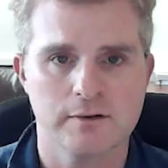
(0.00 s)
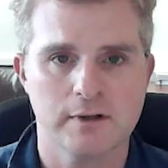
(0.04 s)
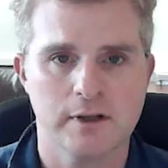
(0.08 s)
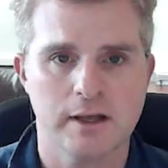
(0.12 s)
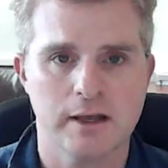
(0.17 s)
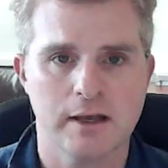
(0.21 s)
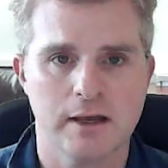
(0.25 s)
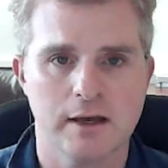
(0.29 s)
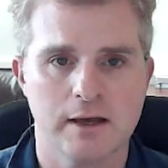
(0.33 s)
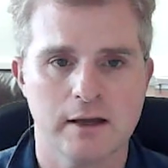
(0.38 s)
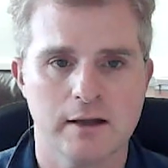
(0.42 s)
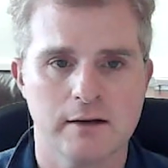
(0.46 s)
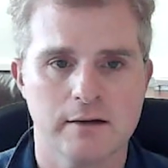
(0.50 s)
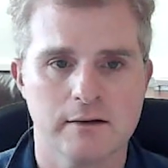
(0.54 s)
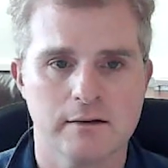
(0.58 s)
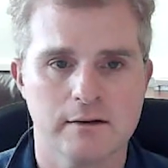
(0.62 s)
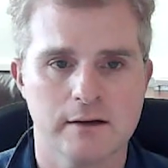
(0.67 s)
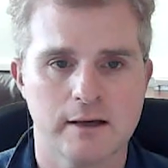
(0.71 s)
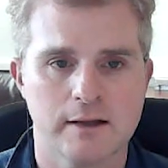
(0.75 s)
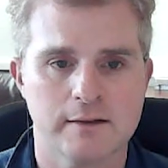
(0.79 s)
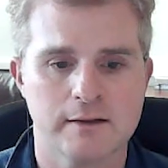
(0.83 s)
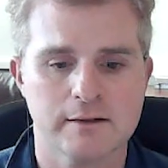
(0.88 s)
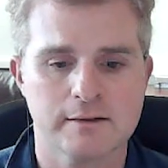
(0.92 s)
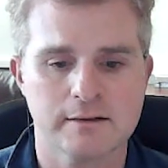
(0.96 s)
And
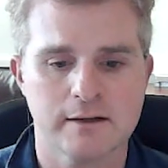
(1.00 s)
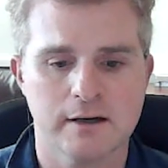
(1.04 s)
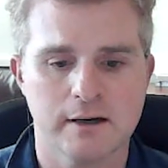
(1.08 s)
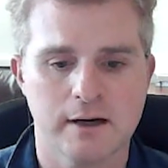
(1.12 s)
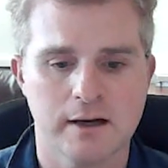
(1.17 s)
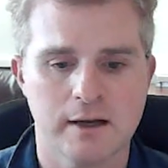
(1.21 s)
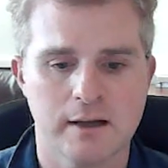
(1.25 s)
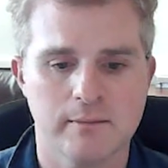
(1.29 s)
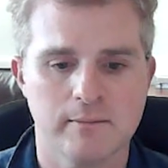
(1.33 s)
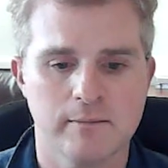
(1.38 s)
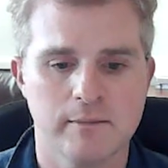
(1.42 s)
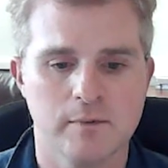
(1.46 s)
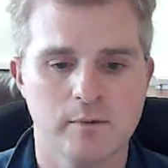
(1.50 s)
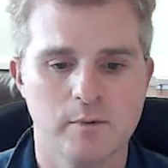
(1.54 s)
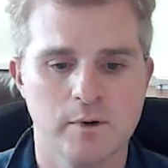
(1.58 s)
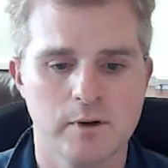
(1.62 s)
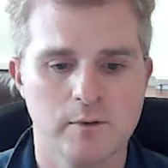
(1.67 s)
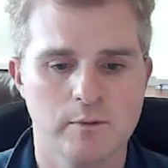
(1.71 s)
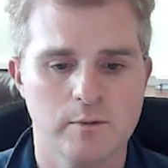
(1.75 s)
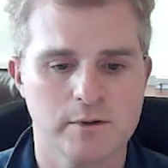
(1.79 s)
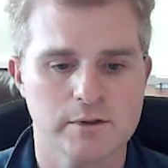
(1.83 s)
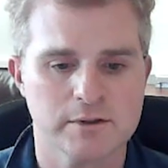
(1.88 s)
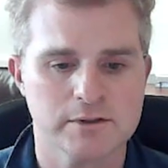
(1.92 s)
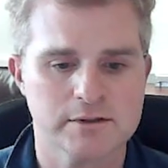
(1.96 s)
at the time, we
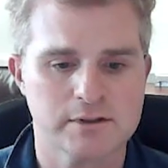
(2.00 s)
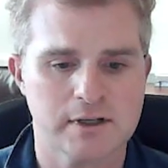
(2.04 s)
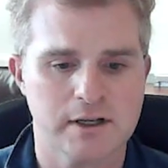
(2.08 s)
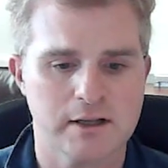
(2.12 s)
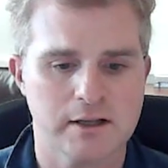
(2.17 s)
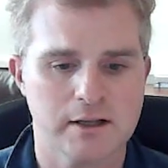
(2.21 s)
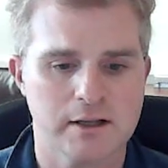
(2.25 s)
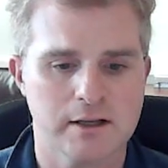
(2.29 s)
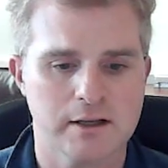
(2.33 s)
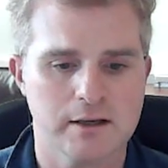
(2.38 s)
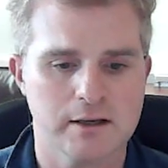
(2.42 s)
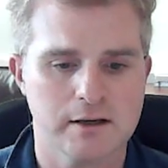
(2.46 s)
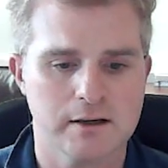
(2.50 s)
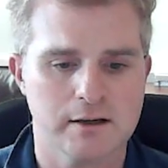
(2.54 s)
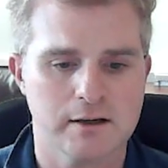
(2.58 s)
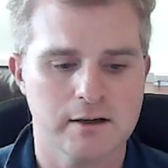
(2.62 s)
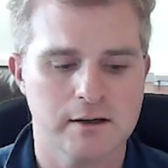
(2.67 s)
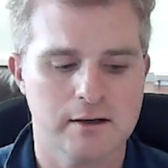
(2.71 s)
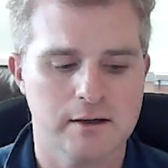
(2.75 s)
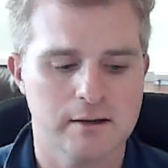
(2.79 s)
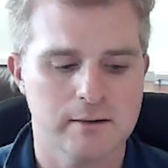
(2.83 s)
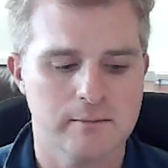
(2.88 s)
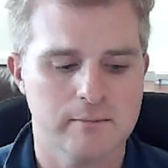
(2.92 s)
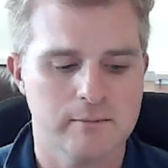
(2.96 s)
were selling,
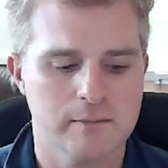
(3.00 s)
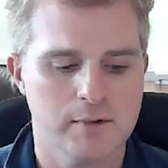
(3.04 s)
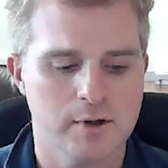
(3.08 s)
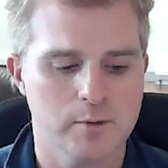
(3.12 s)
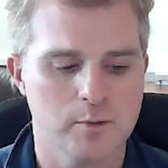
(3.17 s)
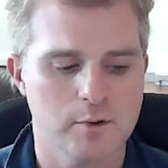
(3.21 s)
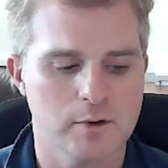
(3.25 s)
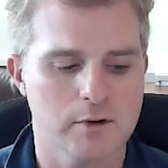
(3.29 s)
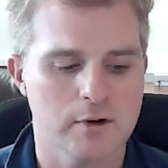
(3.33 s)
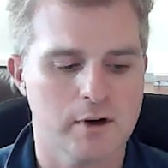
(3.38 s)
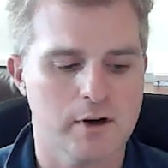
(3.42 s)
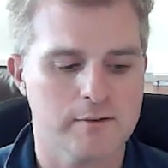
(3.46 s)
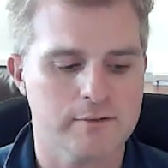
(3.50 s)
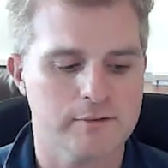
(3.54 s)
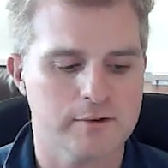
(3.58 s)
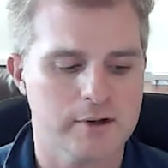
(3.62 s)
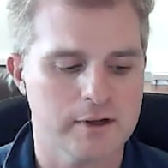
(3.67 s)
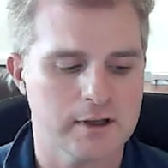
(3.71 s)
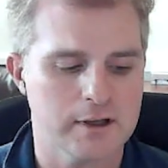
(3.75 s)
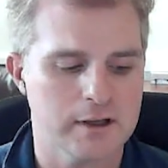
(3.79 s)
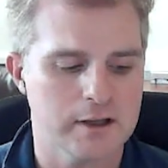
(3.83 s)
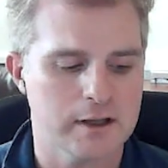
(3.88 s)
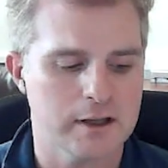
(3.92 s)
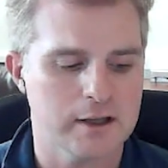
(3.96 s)
we were
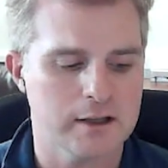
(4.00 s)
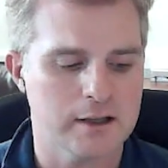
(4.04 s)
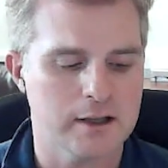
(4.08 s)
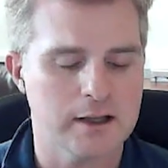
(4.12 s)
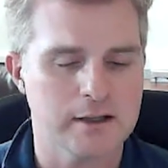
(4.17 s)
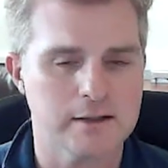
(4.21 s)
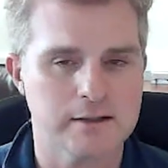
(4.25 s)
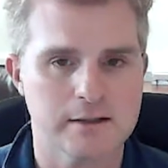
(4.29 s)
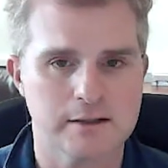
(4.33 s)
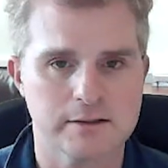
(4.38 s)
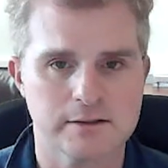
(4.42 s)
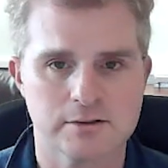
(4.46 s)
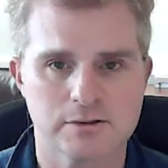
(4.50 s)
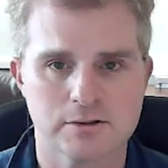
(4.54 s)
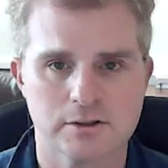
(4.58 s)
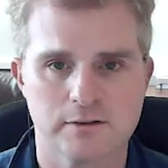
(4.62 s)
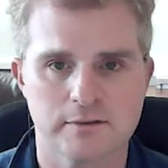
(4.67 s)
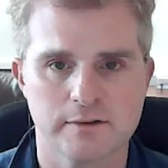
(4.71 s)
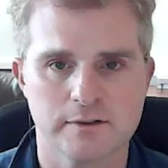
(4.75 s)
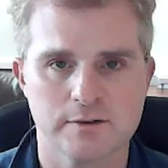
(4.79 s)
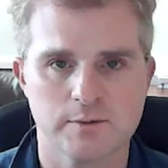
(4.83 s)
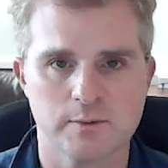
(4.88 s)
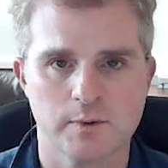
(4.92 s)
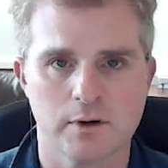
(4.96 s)
offering a LinkedIn
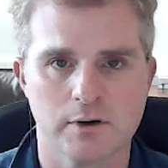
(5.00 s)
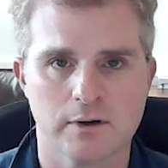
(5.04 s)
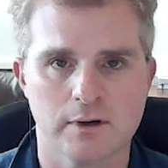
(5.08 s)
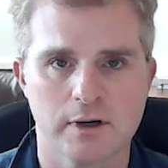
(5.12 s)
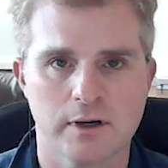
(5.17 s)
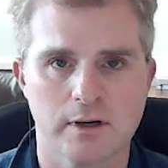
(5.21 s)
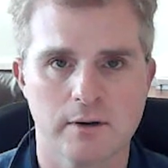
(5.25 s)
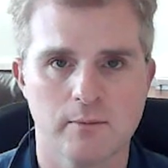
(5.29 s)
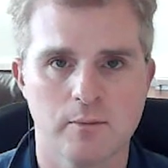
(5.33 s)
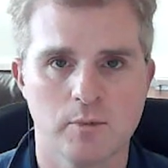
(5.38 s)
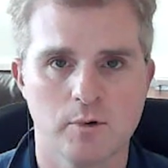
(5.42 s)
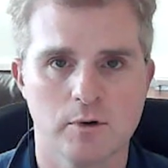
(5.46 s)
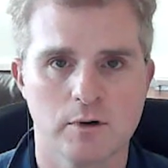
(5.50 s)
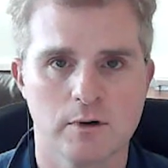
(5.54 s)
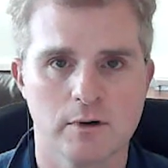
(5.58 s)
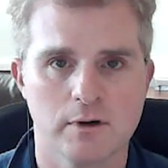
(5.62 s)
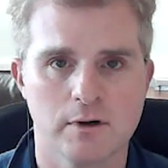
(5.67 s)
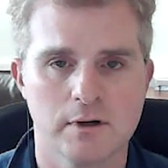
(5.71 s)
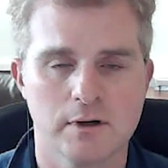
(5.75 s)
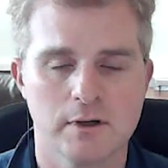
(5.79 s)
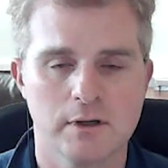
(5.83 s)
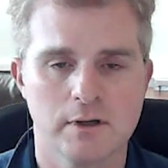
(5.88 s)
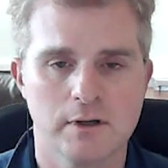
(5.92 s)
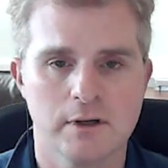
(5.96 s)
service. We aren't
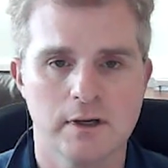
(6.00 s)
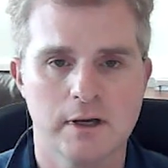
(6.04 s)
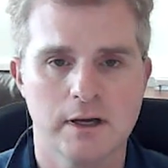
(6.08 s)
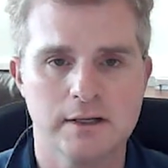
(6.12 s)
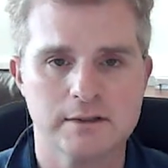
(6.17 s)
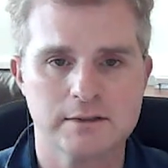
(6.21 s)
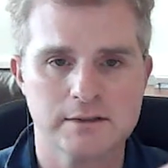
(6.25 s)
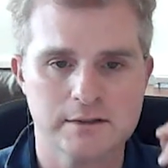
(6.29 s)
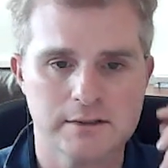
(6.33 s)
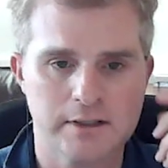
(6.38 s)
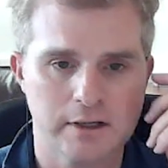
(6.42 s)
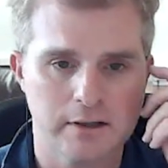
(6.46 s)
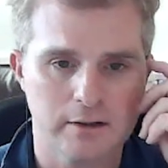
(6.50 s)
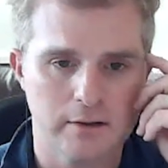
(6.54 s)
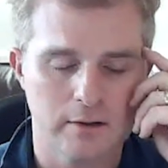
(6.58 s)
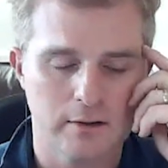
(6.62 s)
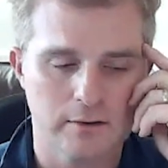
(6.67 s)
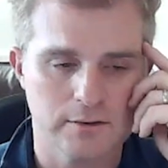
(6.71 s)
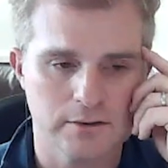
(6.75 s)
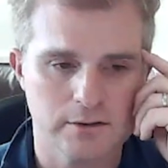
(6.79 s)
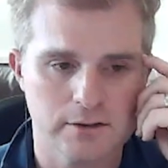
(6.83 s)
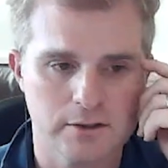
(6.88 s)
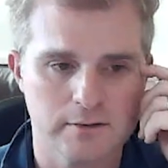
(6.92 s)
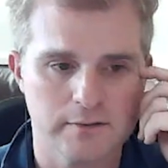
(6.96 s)
anymore as a
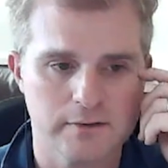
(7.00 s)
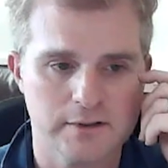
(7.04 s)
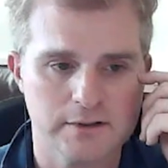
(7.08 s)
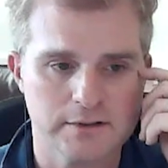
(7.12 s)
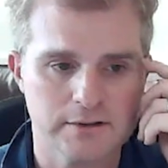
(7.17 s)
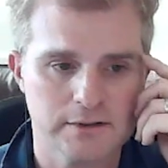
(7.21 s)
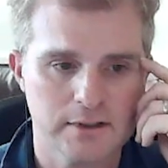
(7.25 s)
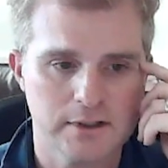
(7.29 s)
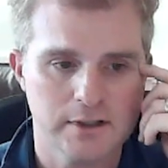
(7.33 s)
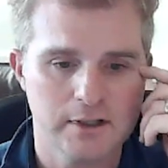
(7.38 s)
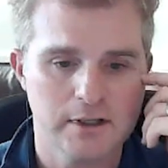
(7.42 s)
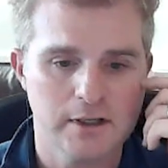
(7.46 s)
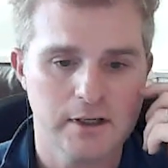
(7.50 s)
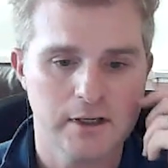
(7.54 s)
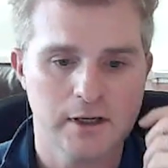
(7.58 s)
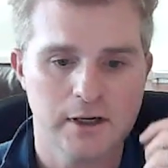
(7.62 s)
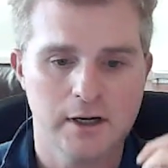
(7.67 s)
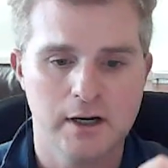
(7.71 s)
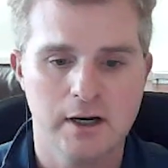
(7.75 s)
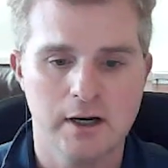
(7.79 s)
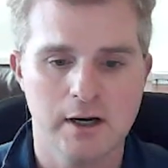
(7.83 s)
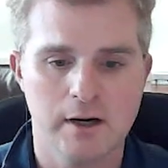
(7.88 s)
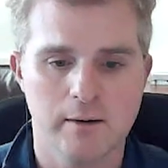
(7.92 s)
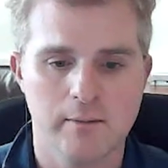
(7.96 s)
standalone service.
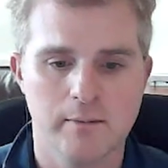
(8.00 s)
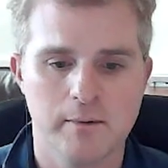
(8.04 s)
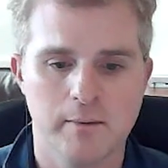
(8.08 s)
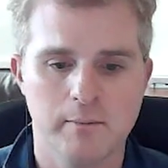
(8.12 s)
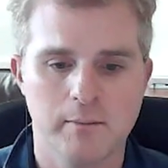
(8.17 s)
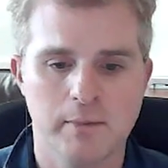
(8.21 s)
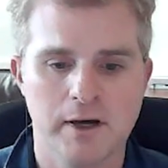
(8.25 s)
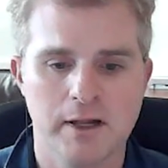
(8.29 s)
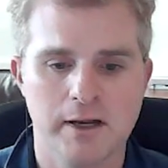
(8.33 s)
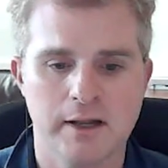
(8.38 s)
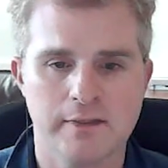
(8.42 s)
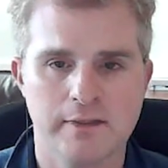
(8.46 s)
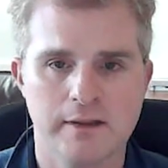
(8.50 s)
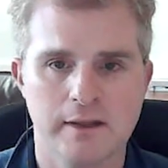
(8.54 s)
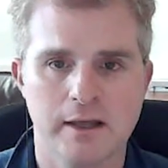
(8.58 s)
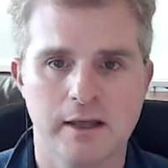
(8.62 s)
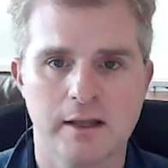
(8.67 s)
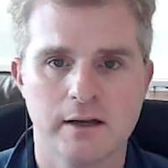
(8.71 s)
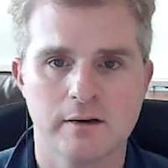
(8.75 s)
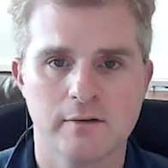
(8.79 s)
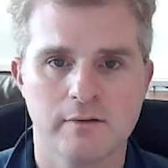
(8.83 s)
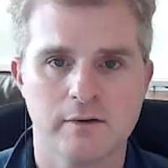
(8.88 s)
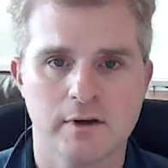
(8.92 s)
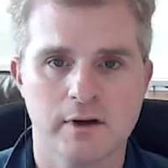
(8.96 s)
But at the
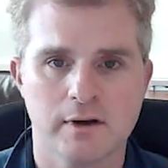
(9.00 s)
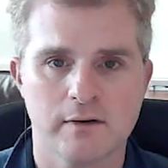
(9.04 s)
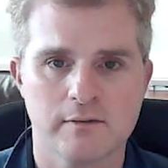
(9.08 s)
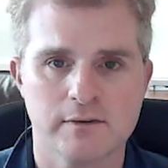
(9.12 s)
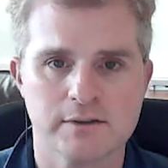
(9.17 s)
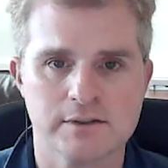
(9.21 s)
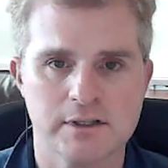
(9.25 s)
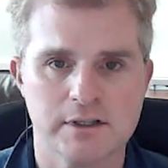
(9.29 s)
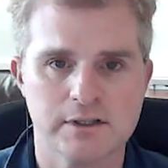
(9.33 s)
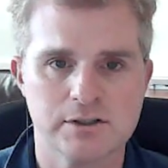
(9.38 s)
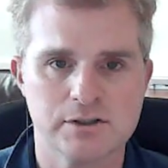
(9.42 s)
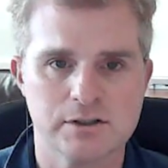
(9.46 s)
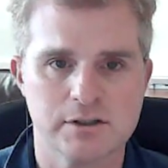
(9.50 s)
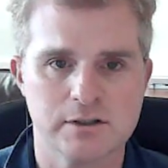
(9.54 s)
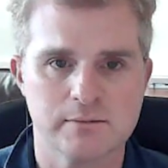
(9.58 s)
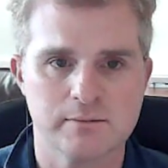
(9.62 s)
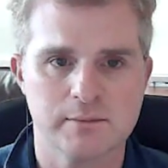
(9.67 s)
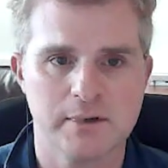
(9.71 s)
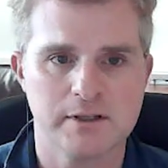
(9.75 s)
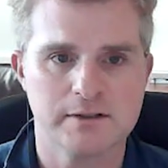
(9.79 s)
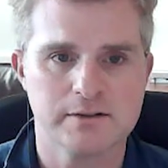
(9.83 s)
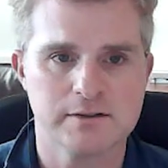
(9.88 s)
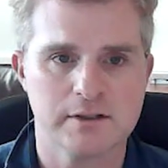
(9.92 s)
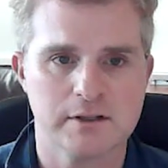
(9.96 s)
end of the conversation,
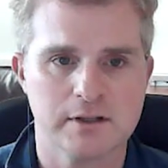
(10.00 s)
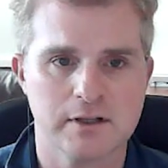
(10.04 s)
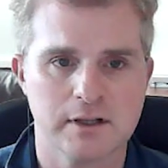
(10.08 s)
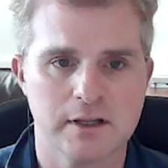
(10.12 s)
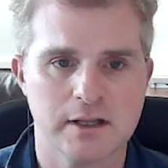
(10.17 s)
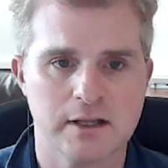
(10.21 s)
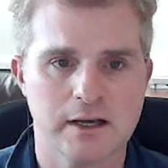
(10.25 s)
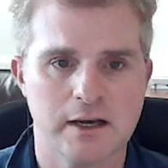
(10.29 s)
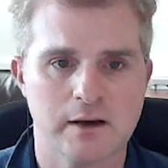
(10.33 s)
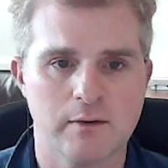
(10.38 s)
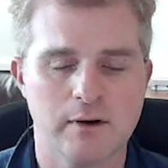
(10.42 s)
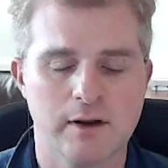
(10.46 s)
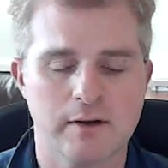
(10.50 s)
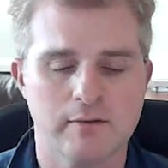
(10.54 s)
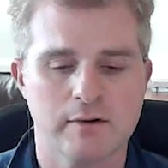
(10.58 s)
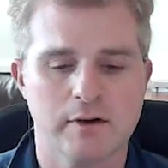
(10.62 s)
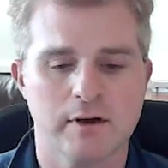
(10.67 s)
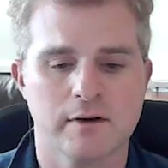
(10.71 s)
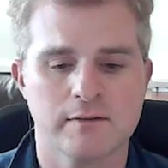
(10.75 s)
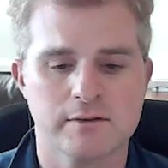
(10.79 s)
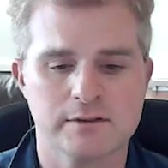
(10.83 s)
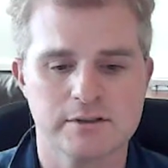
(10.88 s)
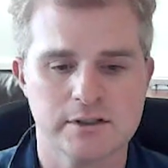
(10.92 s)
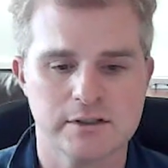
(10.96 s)
basically, I would have a
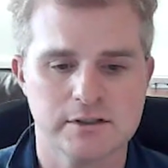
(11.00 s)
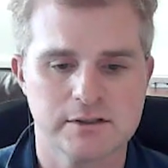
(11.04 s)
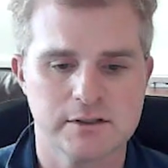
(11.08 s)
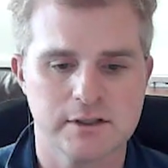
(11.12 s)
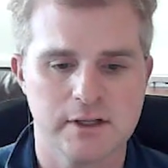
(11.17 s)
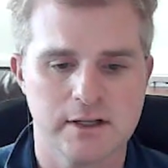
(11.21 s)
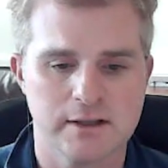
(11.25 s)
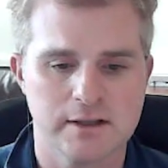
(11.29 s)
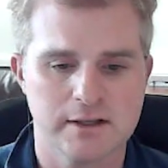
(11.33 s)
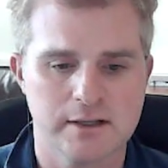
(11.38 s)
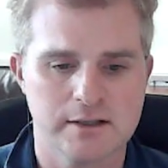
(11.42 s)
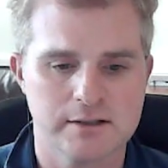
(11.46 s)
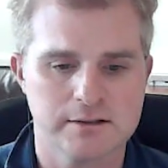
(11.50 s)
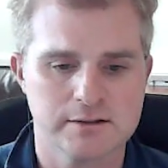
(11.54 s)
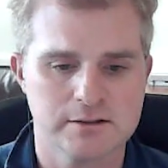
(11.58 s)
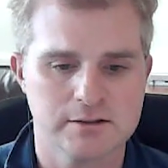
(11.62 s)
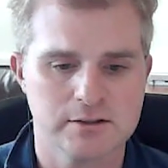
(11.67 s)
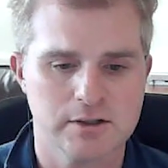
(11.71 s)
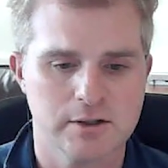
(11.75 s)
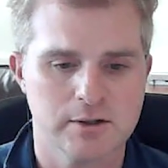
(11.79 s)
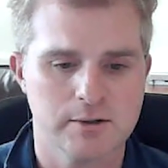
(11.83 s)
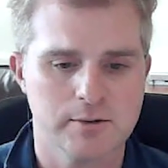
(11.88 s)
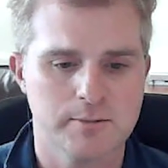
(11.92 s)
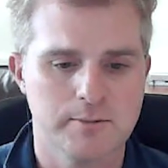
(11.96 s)
conversation like this.
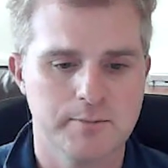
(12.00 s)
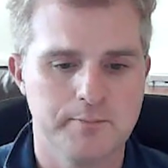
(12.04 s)
So